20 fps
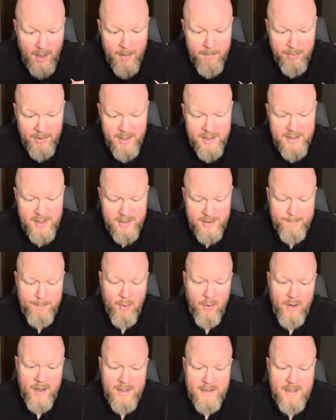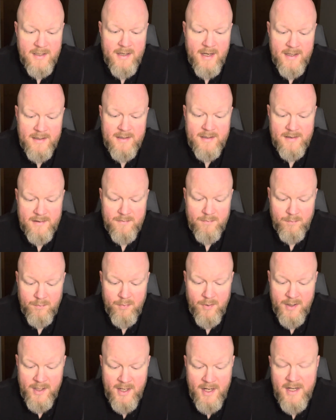But it's a sport. It's
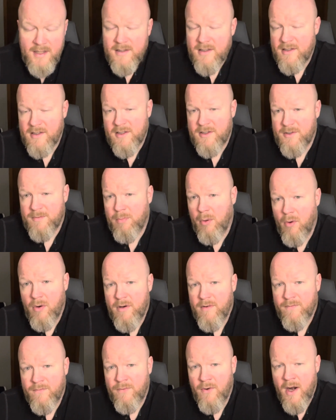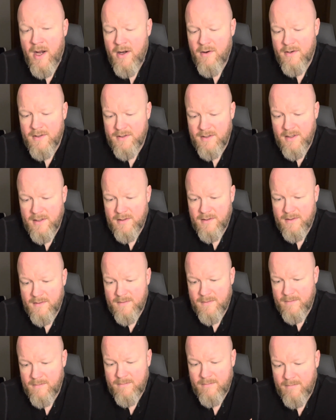what it is. It's a sport fragrance.
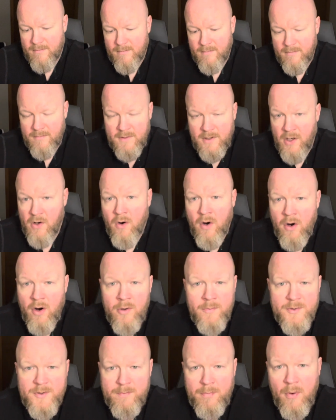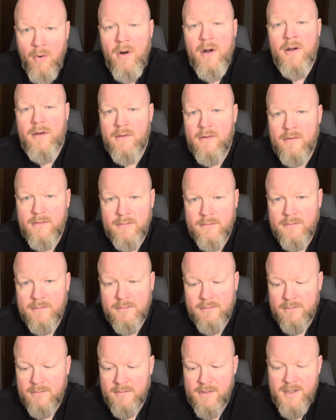It's Dior Homme Sport.
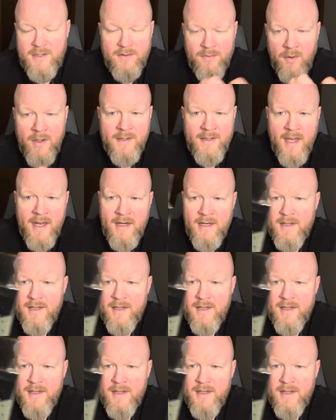This is what that